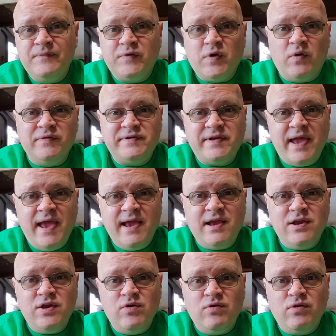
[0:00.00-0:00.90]
Don't
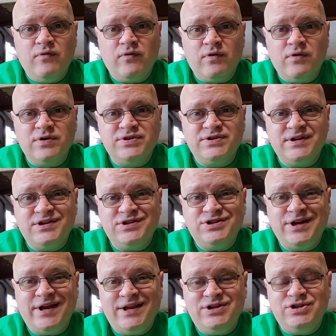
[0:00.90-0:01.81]
take a universe and
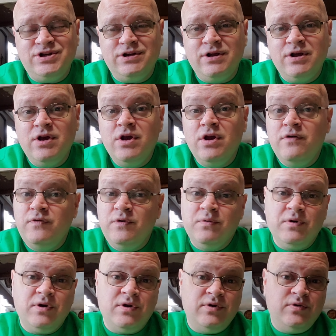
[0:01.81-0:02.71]
change it. If
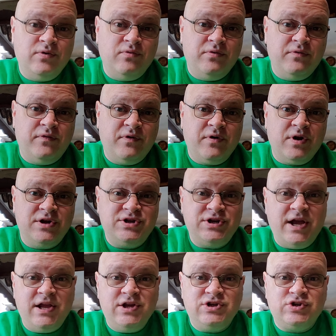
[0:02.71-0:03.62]
you are going to do, if you're going to
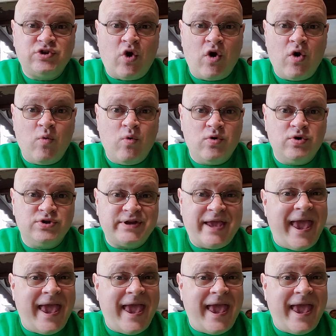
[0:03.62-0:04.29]
change Star Wars